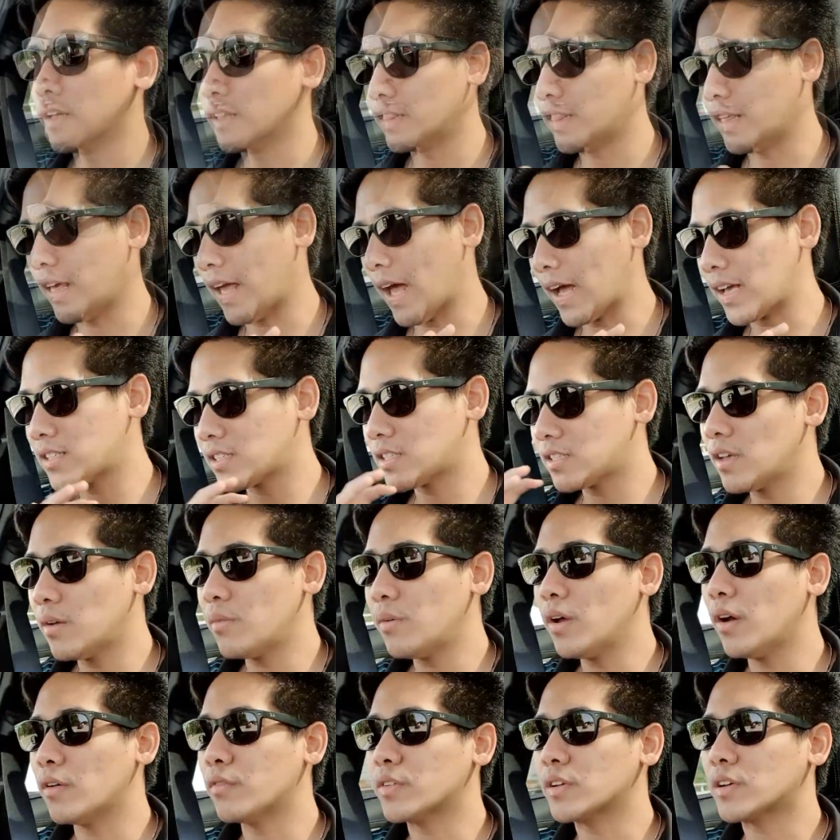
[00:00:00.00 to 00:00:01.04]
The
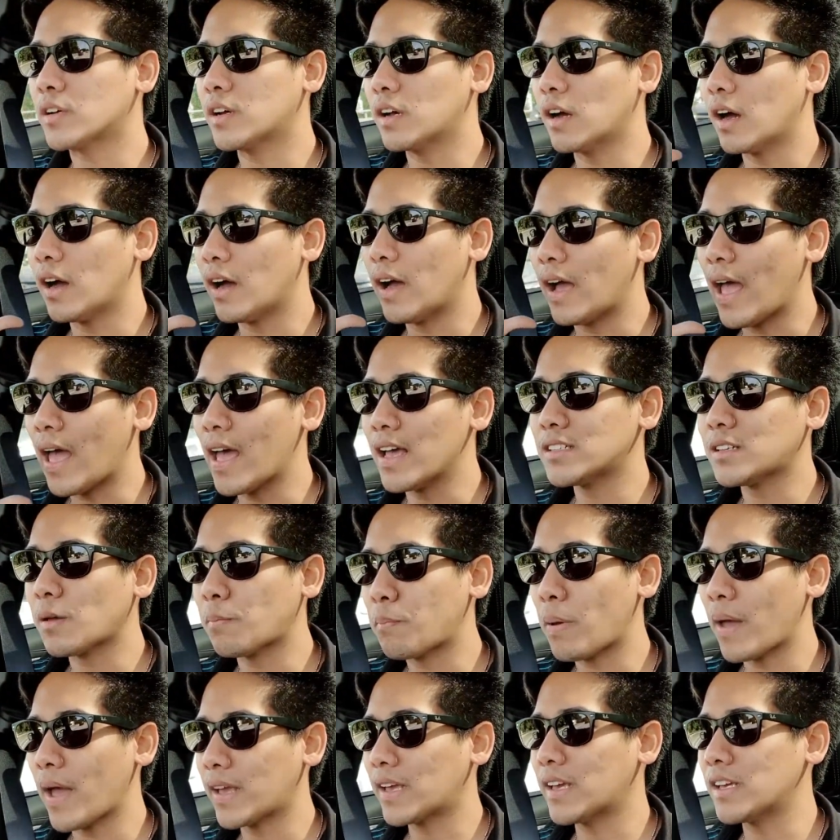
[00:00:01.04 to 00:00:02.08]
exterior of the car as a
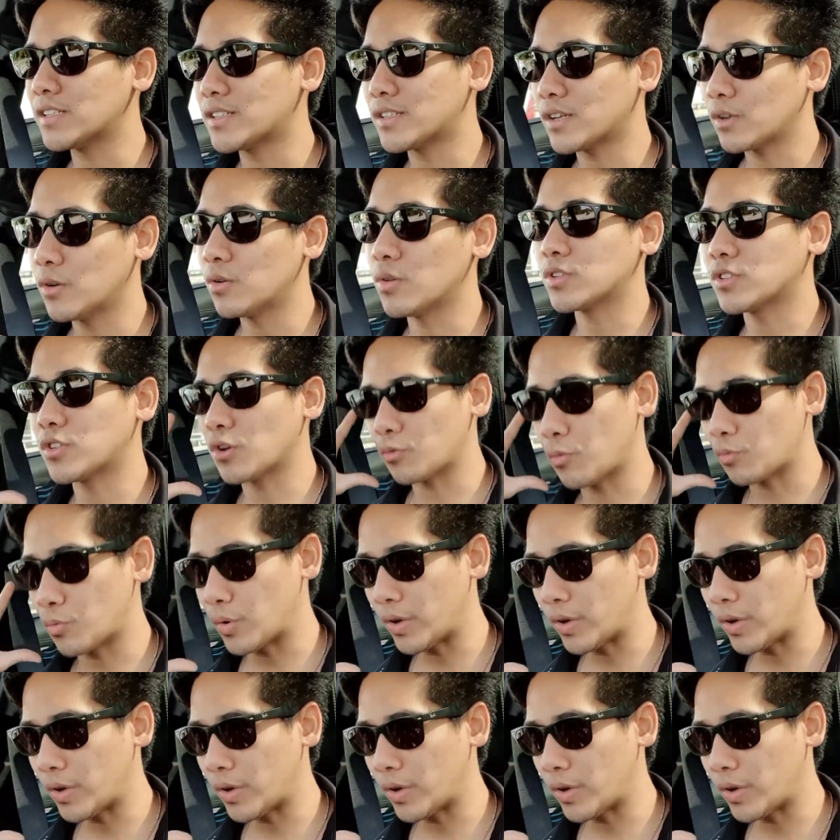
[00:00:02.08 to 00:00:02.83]
package looks